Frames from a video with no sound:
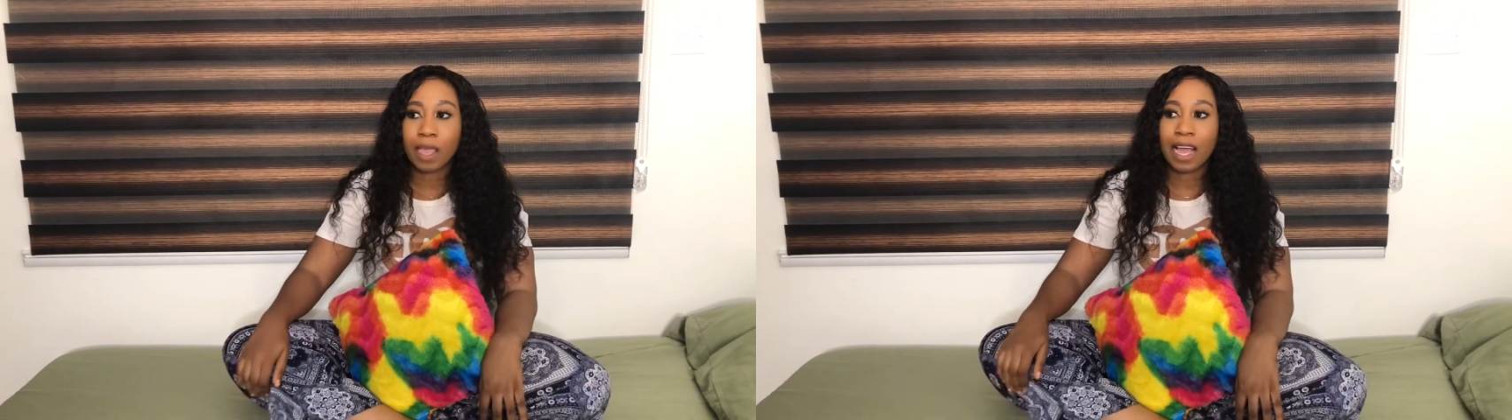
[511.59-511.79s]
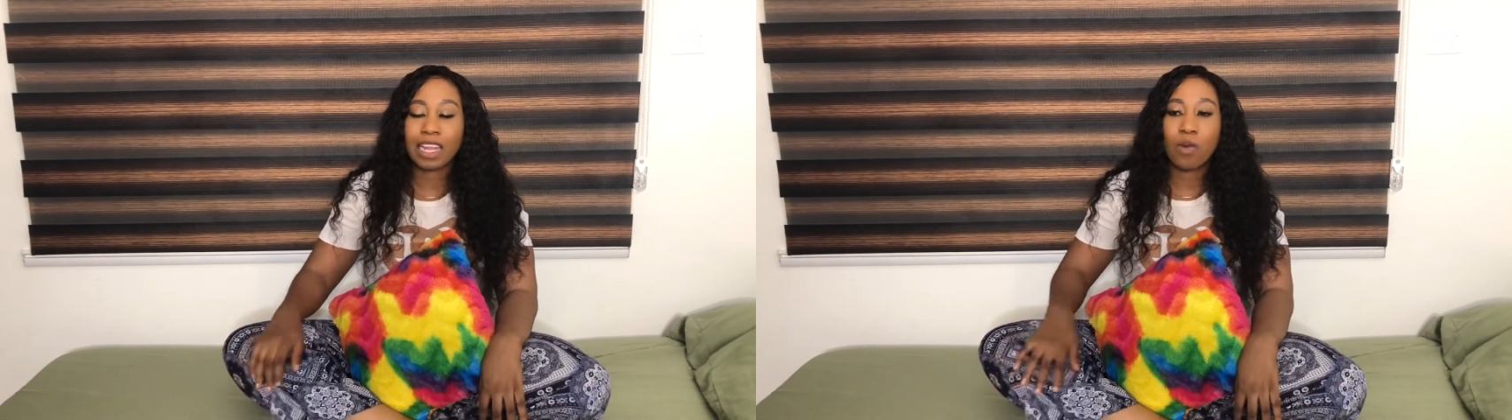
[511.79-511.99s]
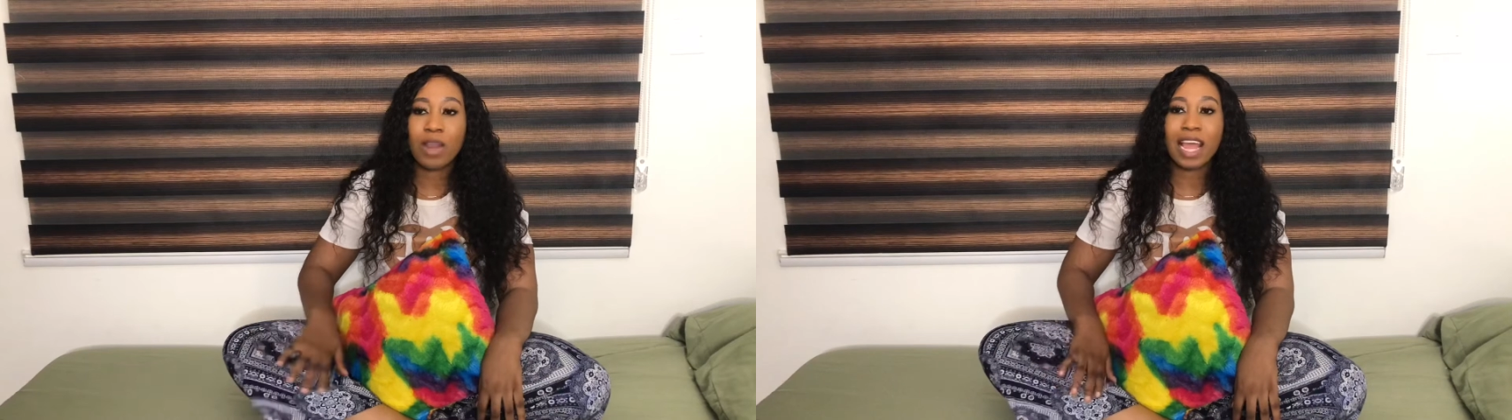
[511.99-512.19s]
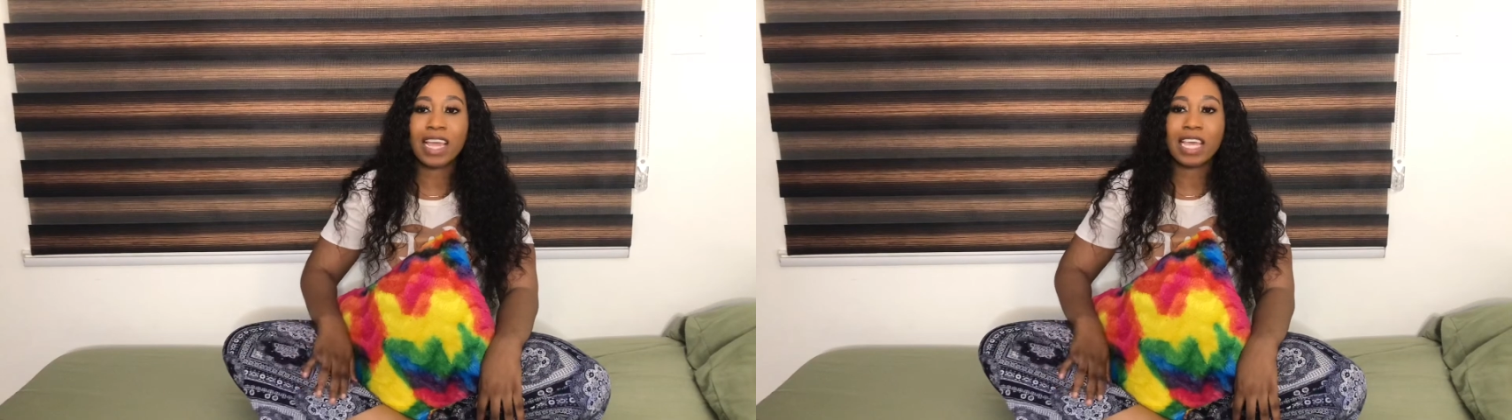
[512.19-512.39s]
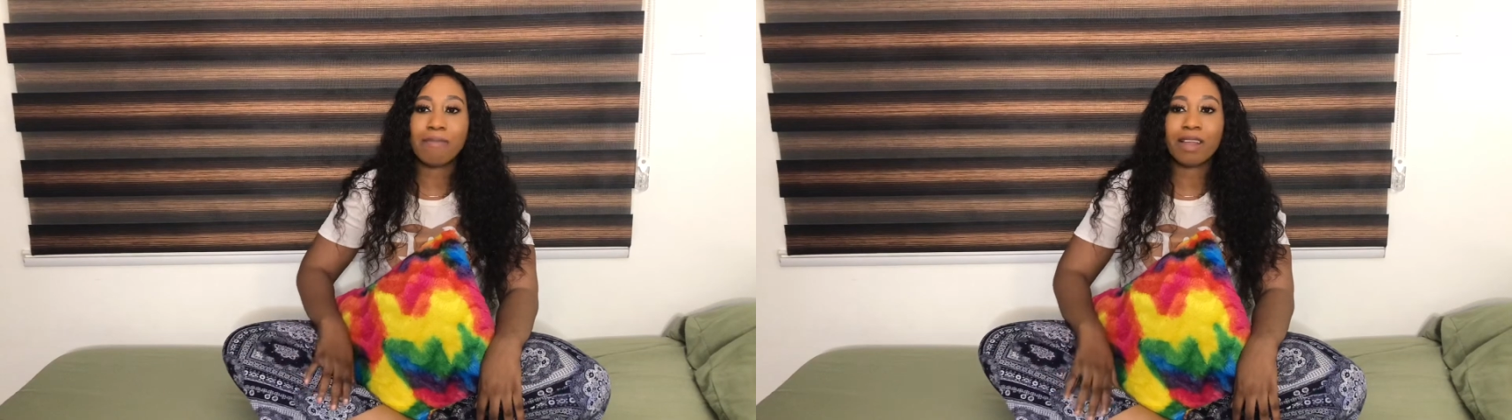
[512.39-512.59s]
And then when I
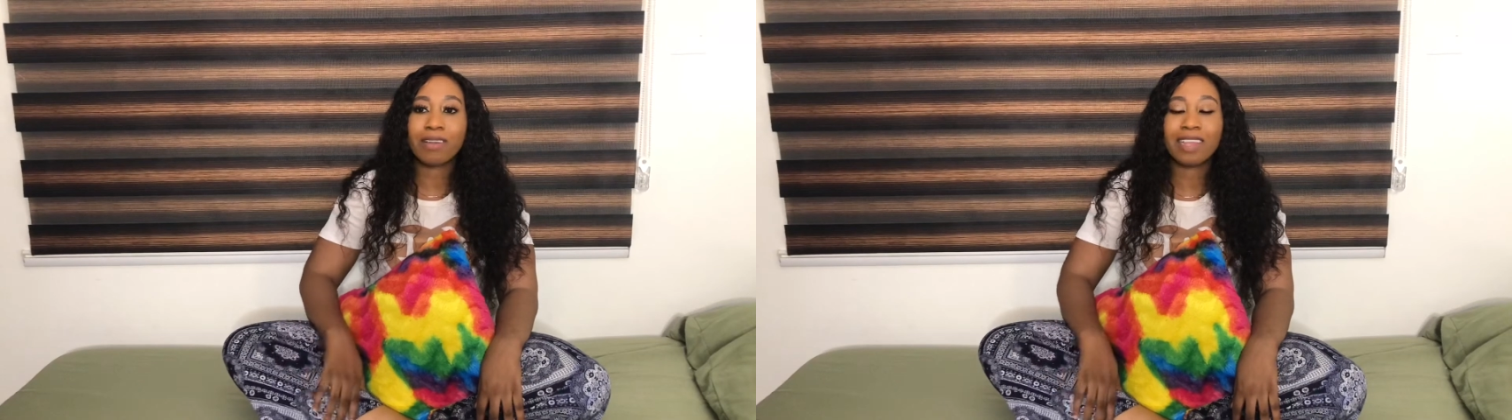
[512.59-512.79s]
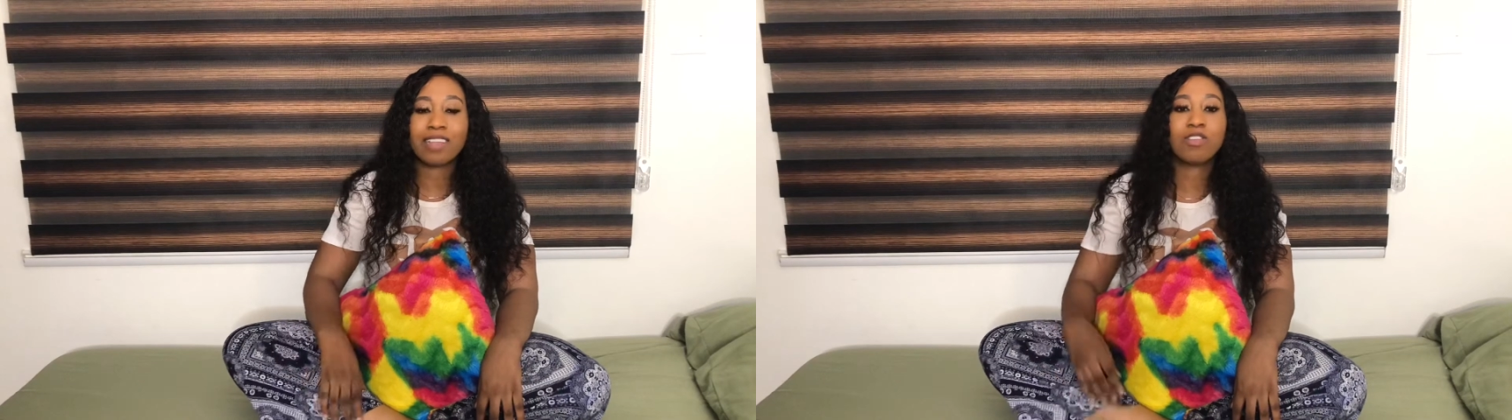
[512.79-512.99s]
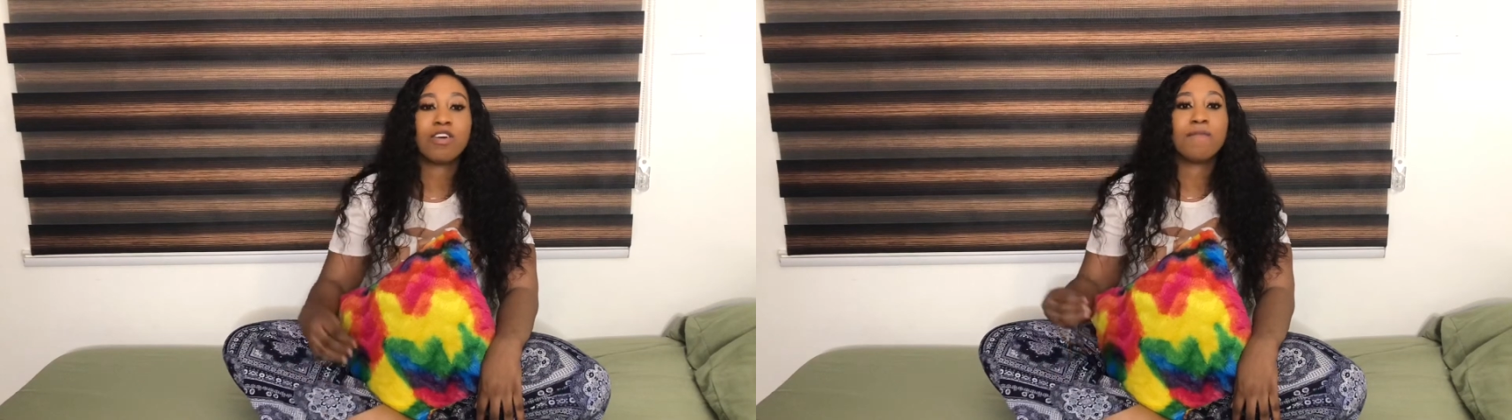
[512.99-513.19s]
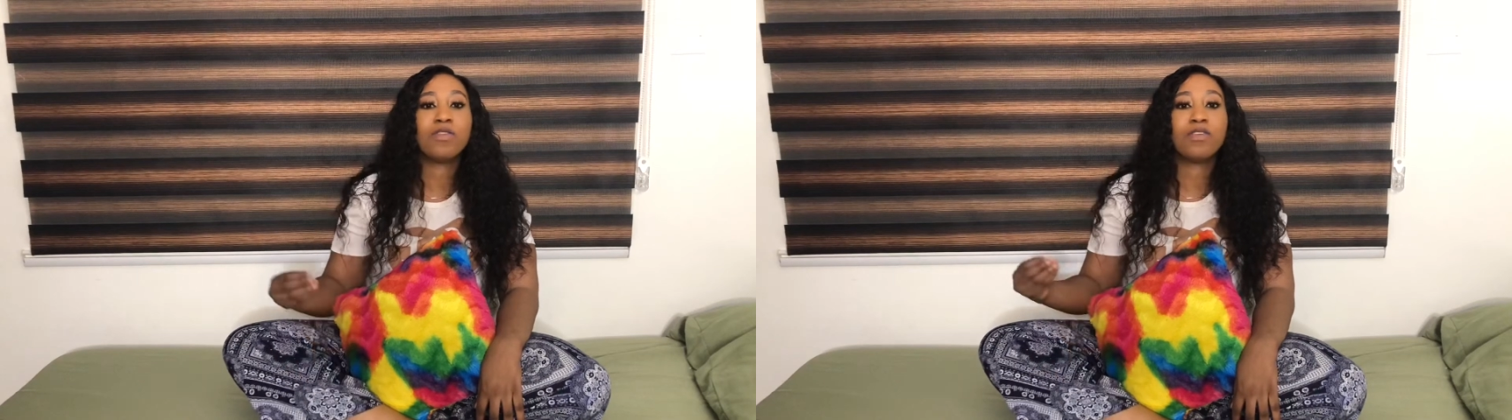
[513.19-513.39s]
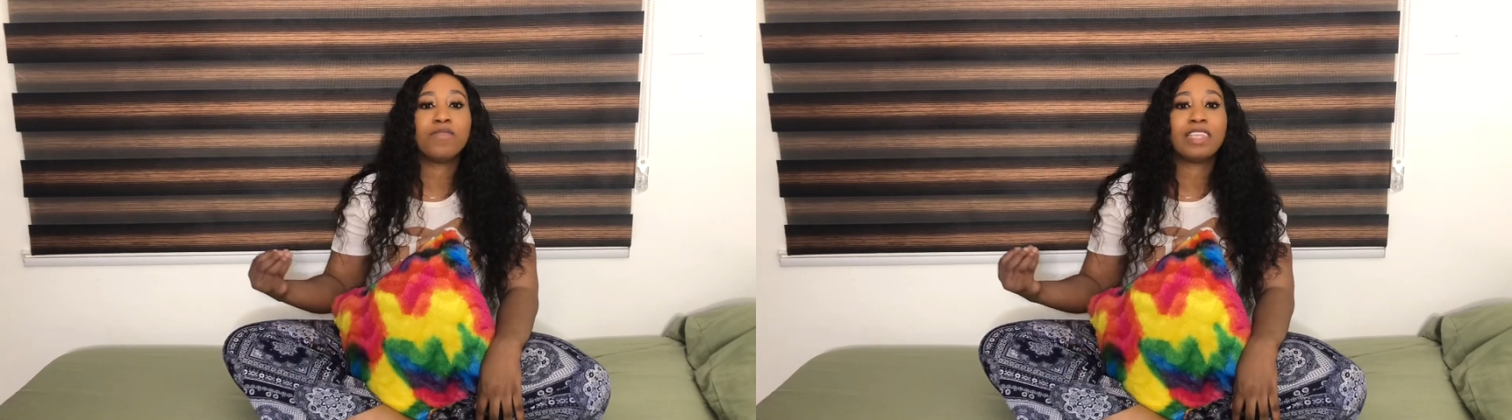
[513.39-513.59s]
came downstairs, instead of me
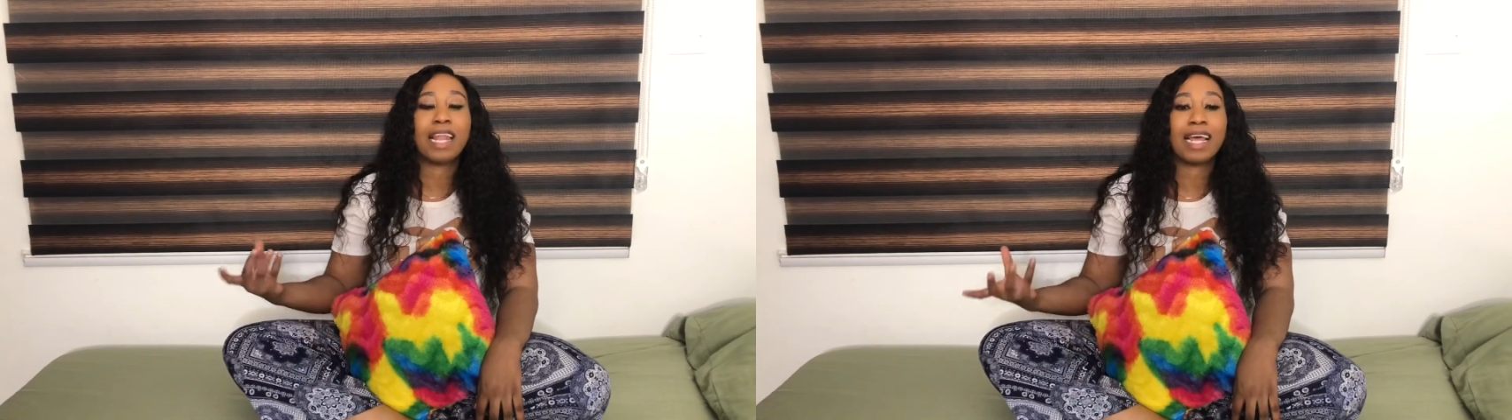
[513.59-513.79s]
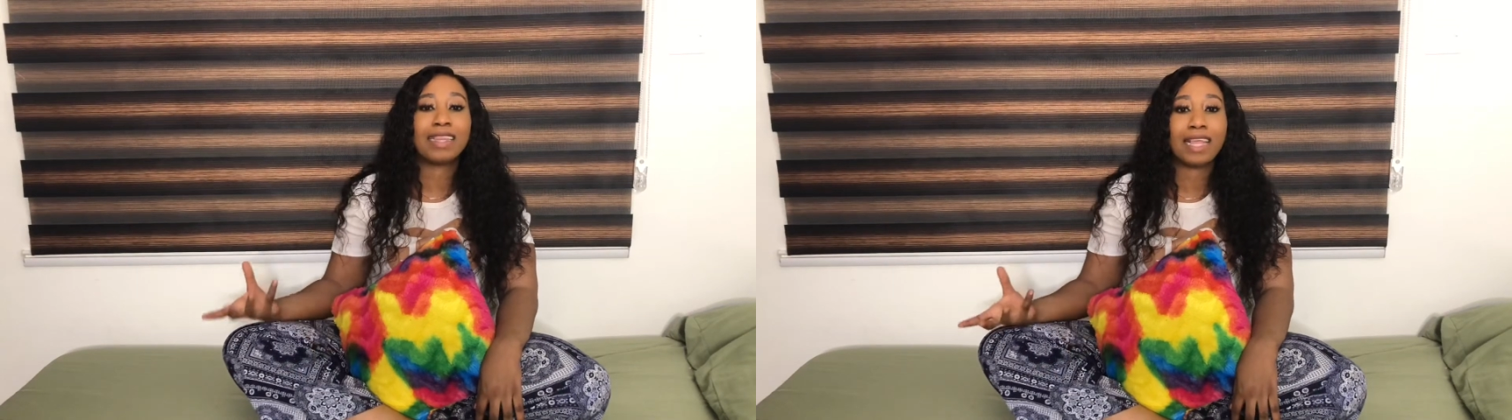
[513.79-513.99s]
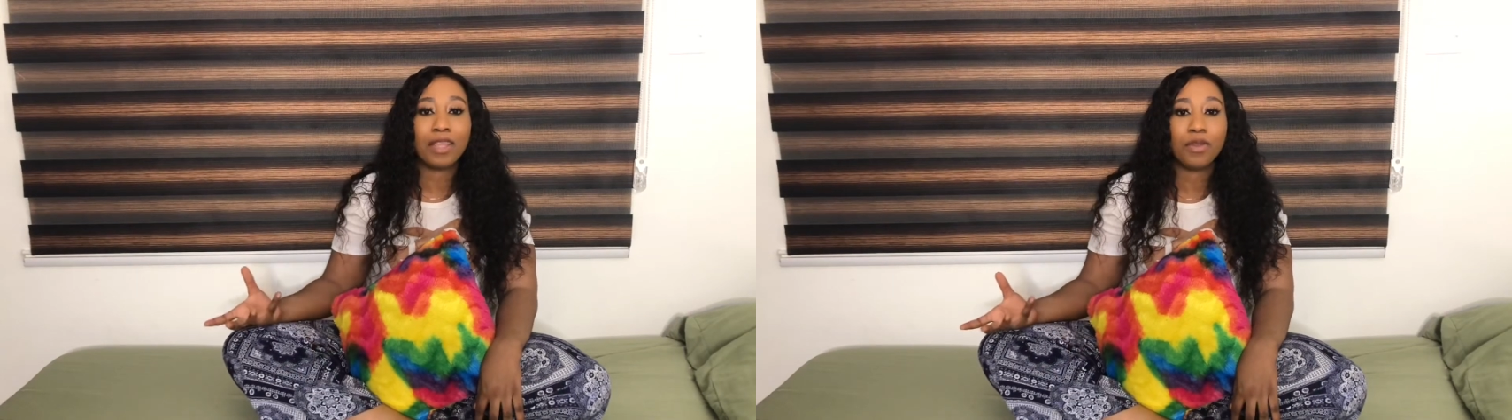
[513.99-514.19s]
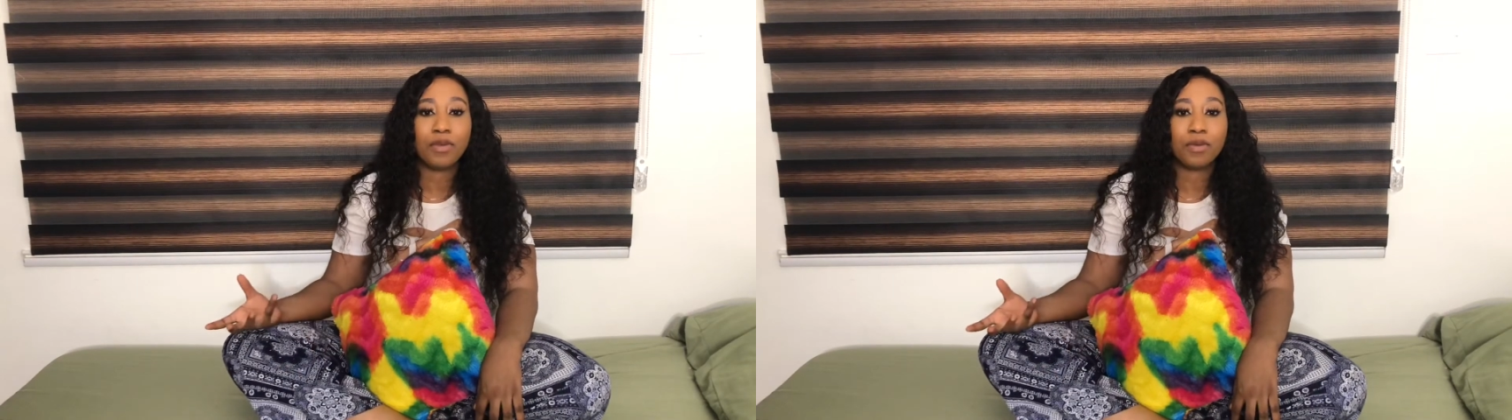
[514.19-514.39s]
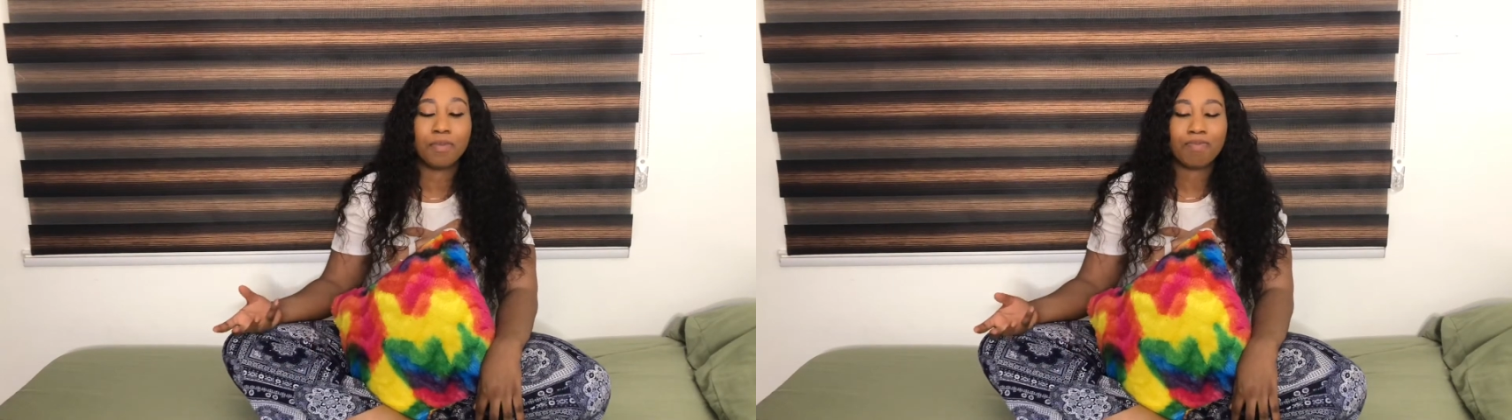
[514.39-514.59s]
to even tell her
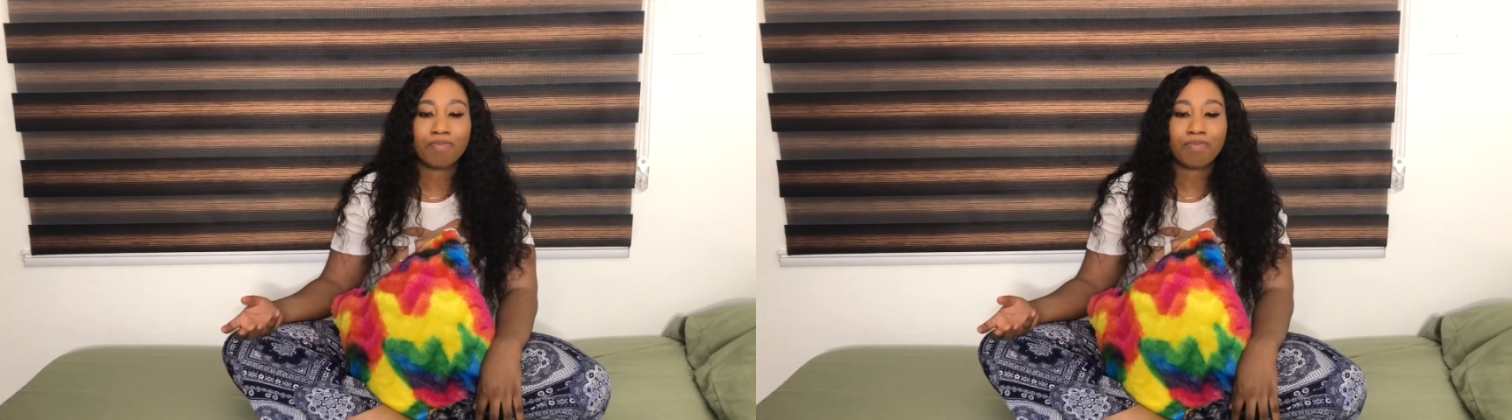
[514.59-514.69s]
thank you,